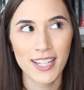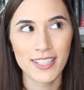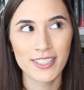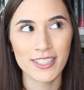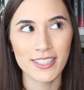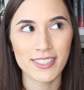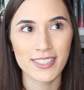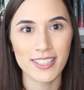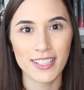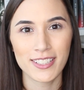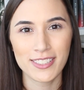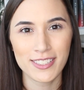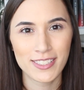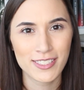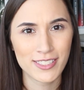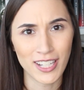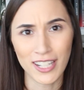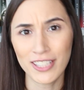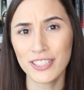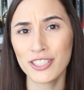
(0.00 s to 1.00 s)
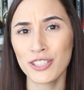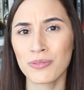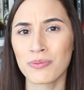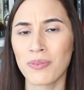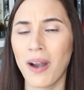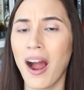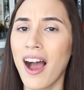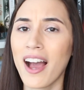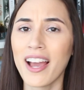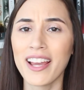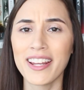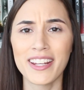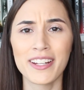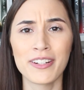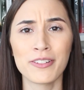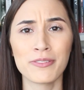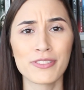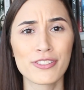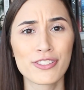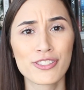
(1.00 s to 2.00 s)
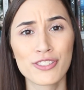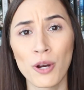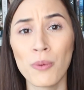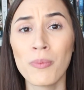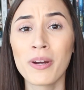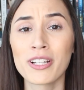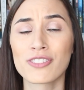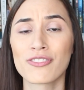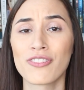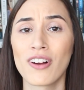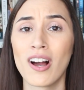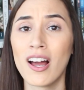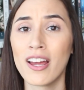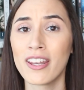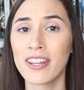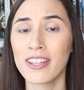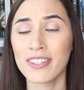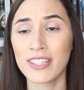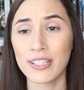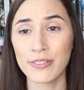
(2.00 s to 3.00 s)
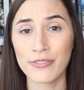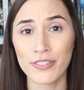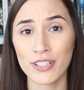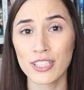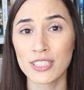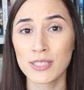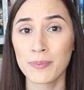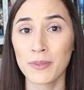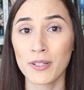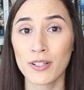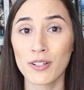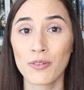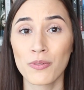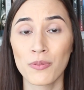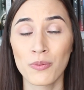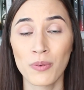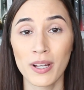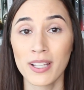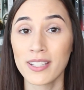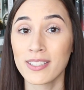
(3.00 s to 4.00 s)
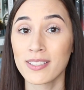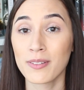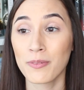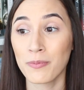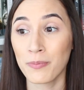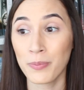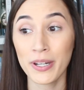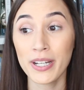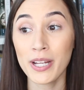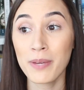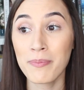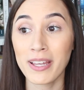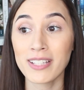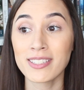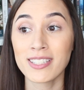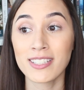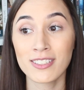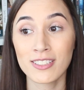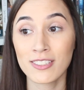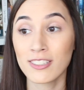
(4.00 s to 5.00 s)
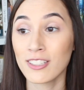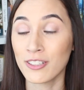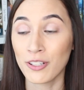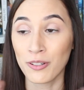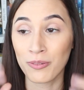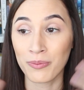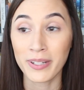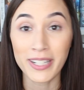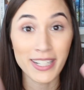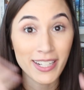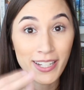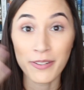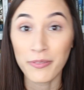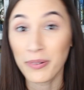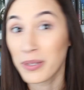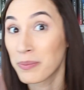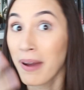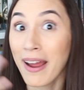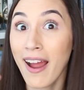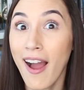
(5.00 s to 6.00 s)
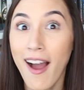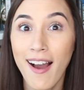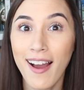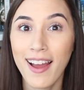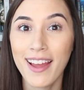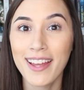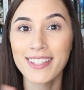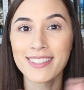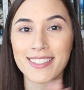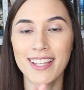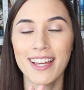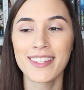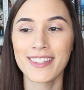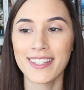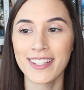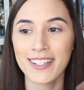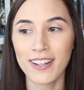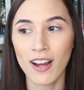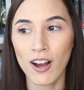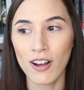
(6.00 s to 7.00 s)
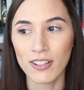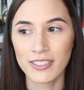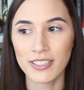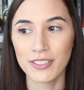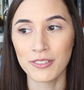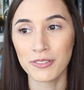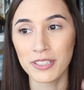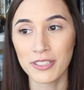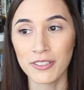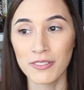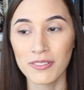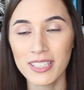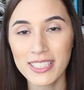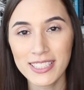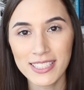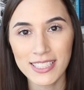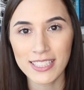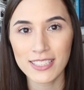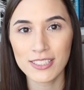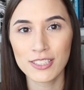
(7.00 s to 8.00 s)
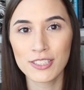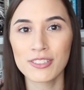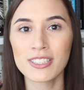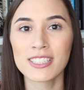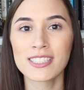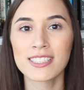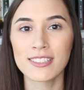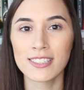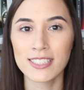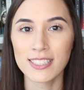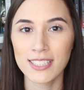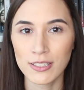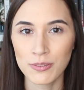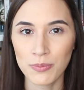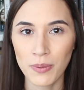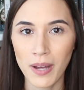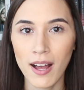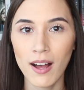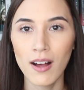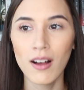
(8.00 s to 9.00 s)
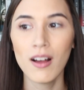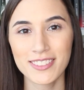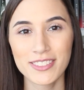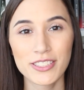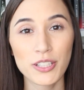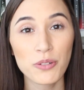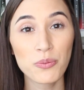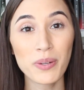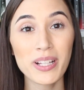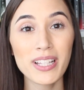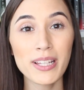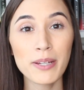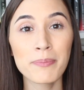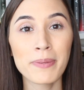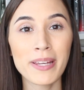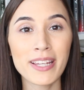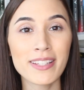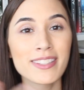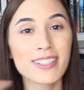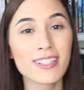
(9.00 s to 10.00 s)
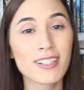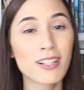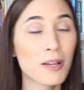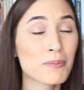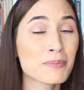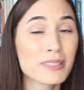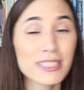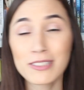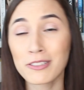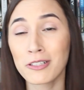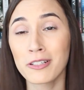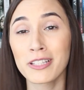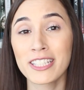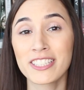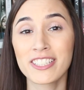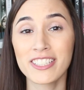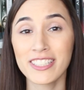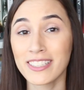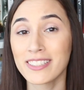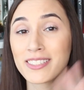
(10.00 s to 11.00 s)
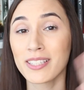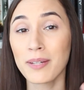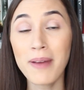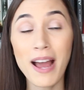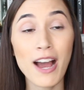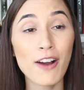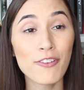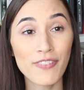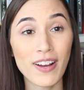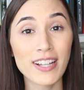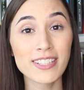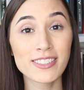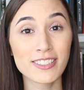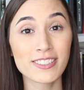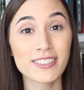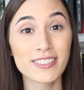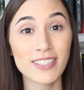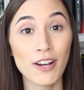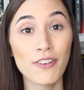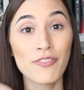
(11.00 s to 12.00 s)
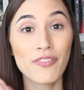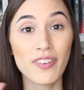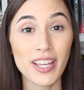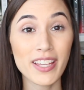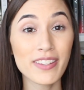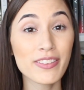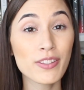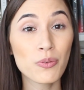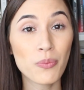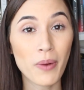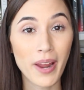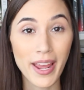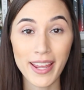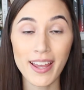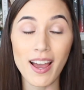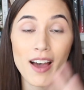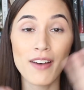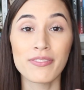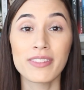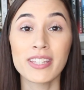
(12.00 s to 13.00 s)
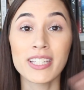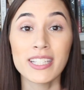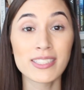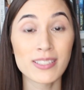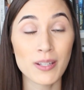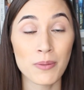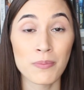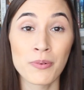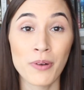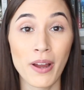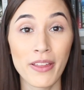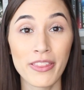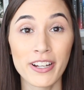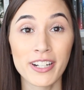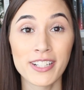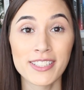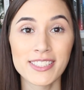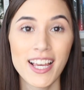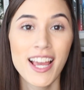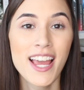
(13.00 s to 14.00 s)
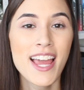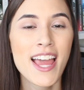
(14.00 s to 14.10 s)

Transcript: just such a ride, and it was so much fun. The first book was pretty amazing, you know, reading it with my eyes and then also, you know, listening to the series as well. So Willow, being the clumsy girl that she is, somehow finds herself in the way of these brothers,